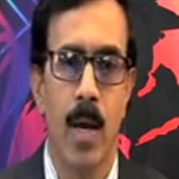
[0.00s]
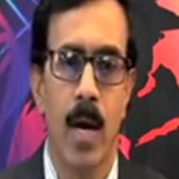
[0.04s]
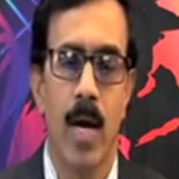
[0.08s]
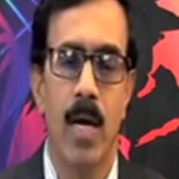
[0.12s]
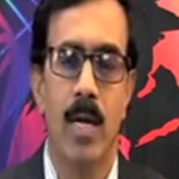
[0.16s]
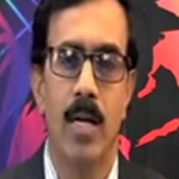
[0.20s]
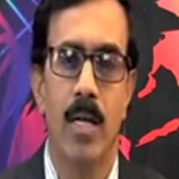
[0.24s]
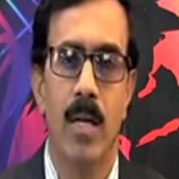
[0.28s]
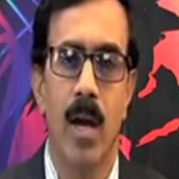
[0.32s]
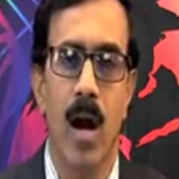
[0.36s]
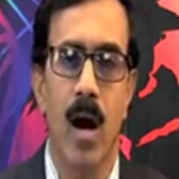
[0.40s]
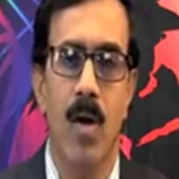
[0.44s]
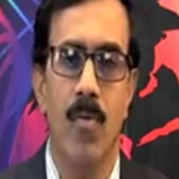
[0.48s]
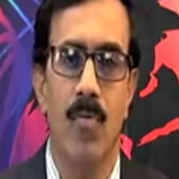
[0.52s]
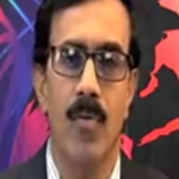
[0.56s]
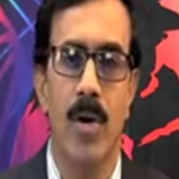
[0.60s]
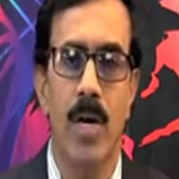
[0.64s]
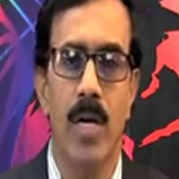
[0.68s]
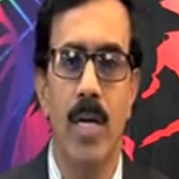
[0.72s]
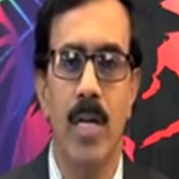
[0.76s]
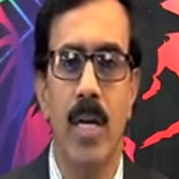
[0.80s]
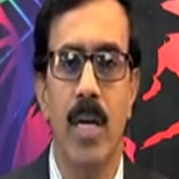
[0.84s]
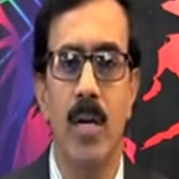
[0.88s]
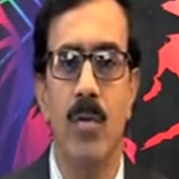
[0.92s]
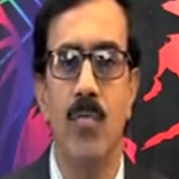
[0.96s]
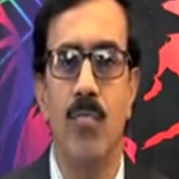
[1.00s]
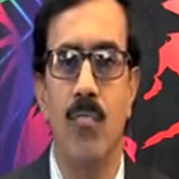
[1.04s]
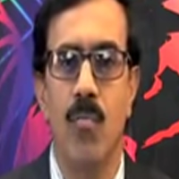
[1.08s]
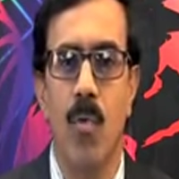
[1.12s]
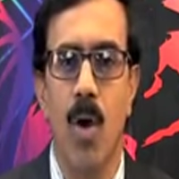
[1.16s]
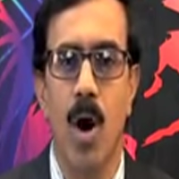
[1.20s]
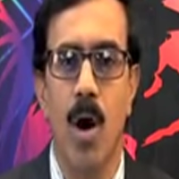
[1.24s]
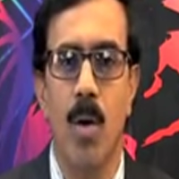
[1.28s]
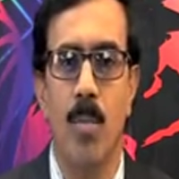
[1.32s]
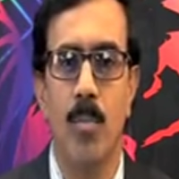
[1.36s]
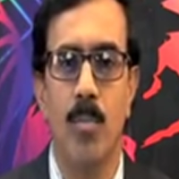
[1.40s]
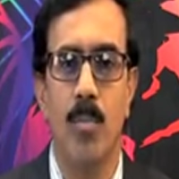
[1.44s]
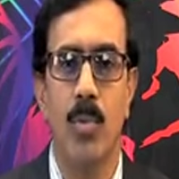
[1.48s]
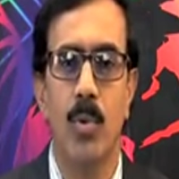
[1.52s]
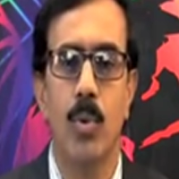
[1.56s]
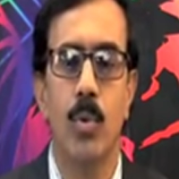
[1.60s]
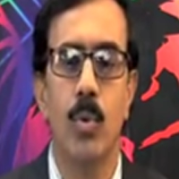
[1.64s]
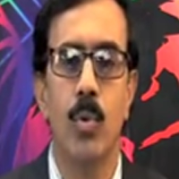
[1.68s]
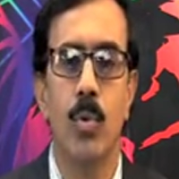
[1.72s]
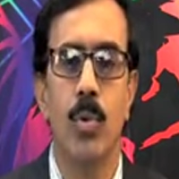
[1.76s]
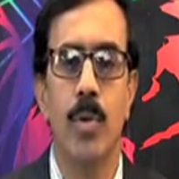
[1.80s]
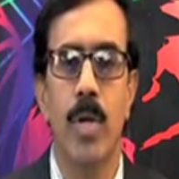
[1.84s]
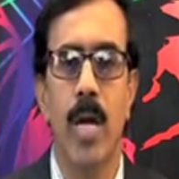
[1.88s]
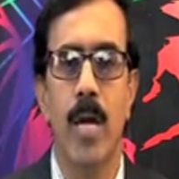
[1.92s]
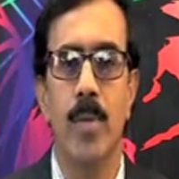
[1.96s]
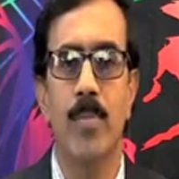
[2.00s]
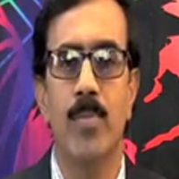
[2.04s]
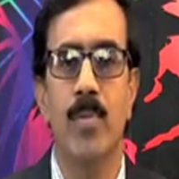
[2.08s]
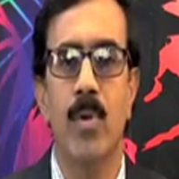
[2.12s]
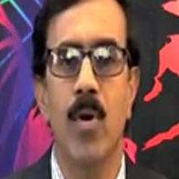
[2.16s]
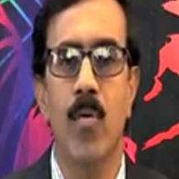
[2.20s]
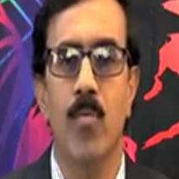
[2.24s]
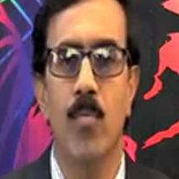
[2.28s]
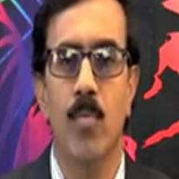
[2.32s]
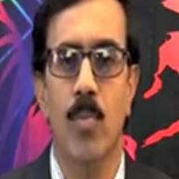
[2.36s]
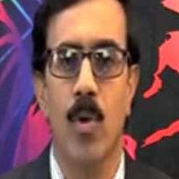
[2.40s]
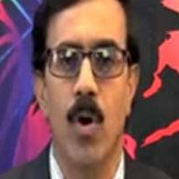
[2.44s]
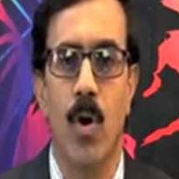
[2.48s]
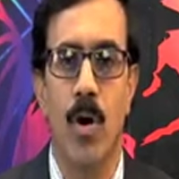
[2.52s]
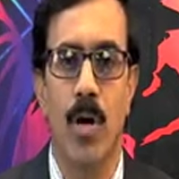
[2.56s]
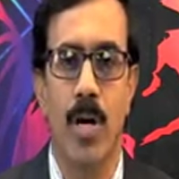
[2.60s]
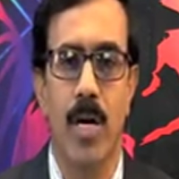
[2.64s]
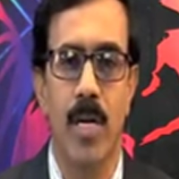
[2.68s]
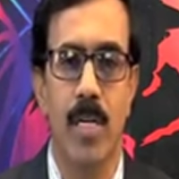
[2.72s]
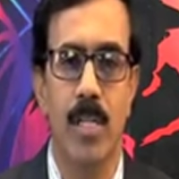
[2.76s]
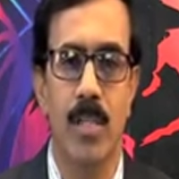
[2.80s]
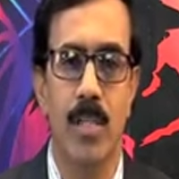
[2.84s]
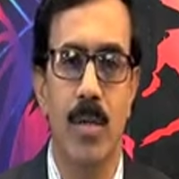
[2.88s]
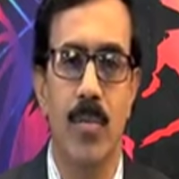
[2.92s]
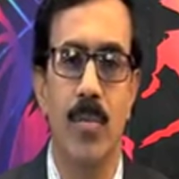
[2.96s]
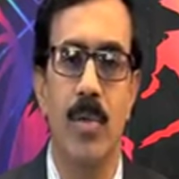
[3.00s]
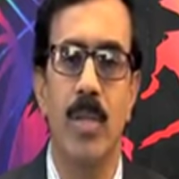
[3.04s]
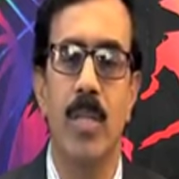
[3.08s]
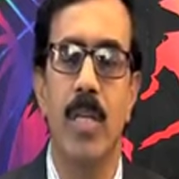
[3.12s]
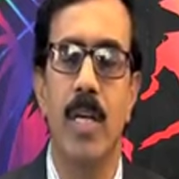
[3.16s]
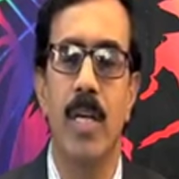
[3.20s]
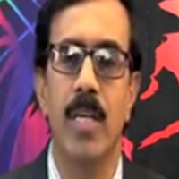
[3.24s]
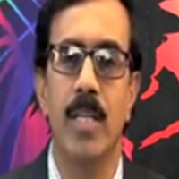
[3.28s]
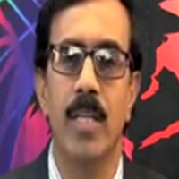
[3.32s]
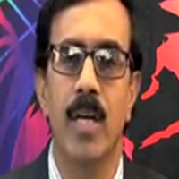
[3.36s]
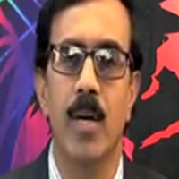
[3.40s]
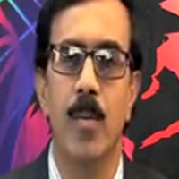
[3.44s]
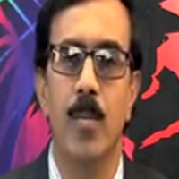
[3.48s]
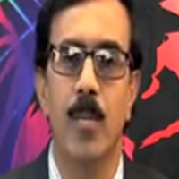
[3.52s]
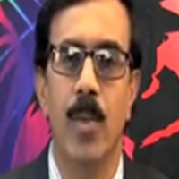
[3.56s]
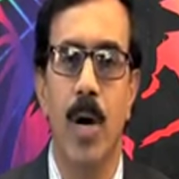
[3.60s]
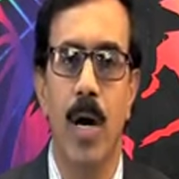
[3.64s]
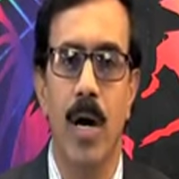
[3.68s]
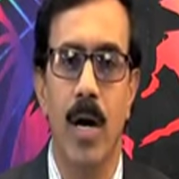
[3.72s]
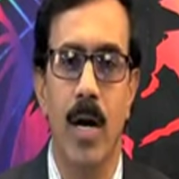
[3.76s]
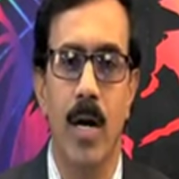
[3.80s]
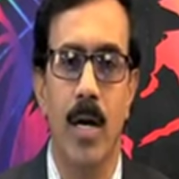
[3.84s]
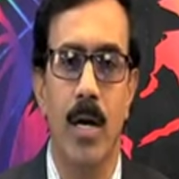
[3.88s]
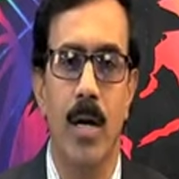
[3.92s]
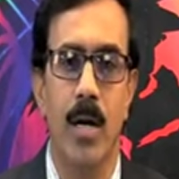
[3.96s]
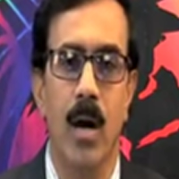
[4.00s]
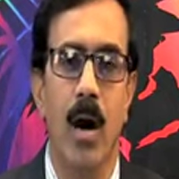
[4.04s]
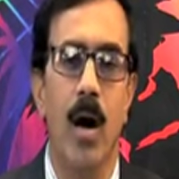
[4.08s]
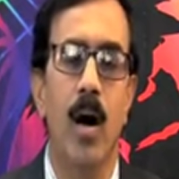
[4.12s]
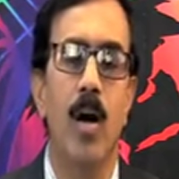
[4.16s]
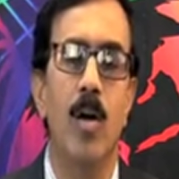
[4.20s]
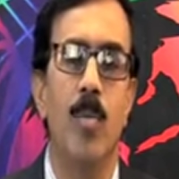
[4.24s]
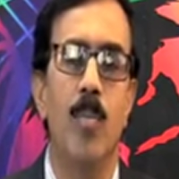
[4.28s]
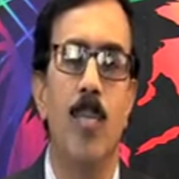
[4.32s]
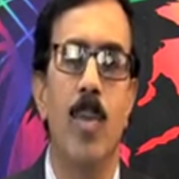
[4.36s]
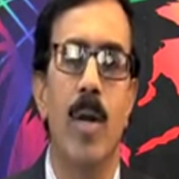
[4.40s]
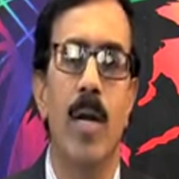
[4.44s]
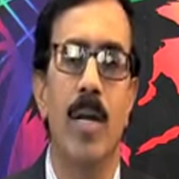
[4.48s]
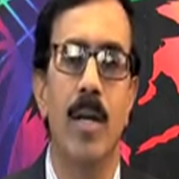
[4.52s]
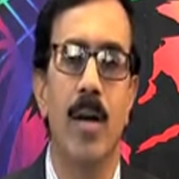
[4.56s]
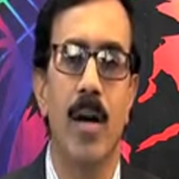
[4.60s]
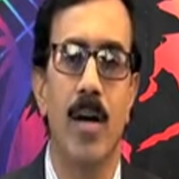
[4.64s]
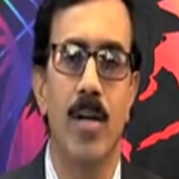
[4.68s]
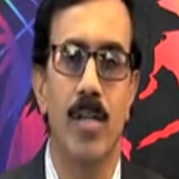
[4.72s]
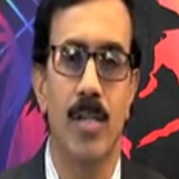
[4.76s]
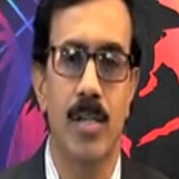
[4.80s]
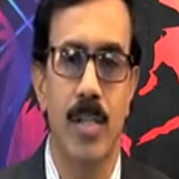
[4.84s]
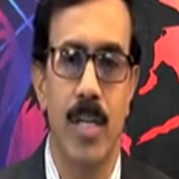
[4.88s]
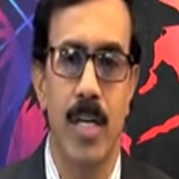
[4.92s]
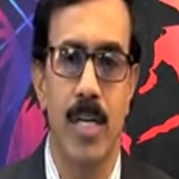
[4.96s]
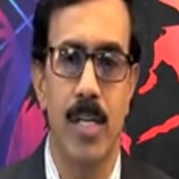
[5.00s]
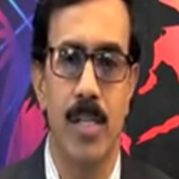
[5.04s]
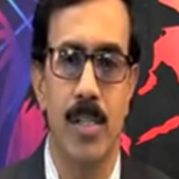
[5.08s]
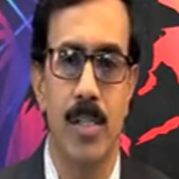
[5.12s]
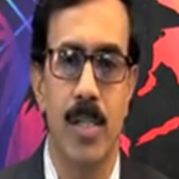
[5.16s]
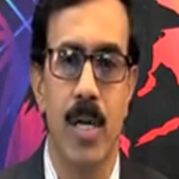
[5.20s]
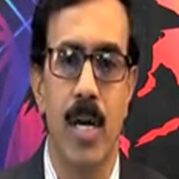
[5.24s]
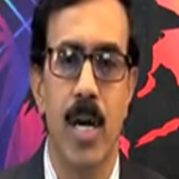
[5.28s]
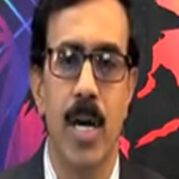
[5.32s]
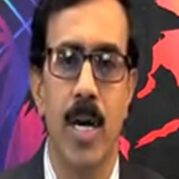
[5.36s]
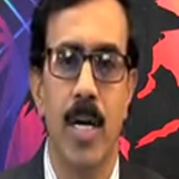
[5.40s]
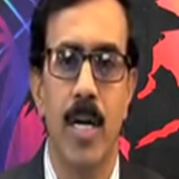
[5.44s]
And graphite can form two types of products with either buckled or planar sheets